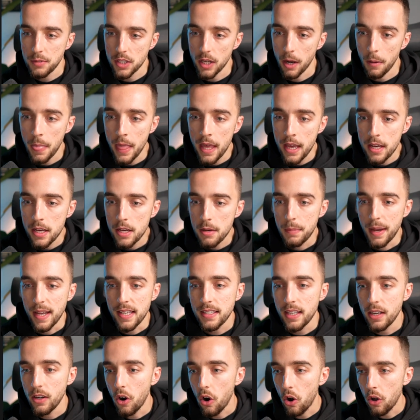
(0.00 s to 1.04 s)
So
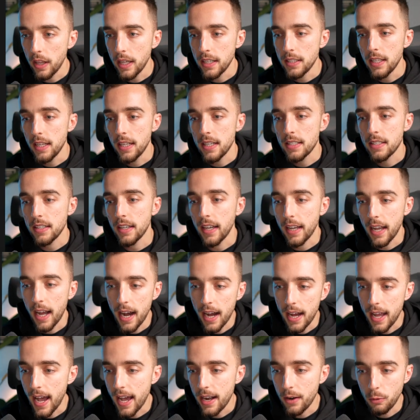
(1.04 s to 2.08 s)
basically, all I did is like
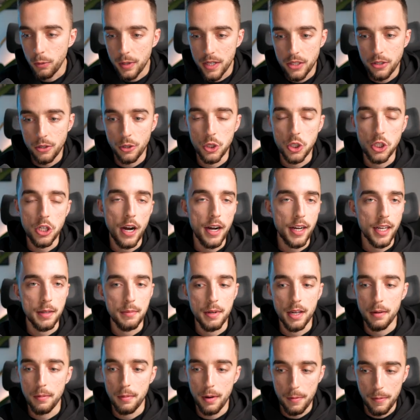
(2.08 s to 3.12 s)
I had a research
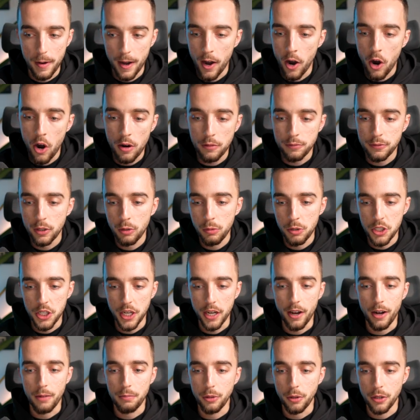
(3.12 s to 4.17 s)
document about my offer, which I
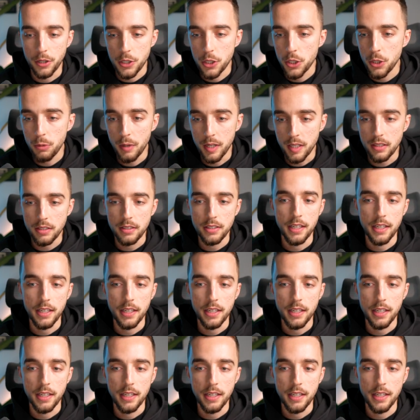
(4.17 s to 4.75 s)
uploaded to it.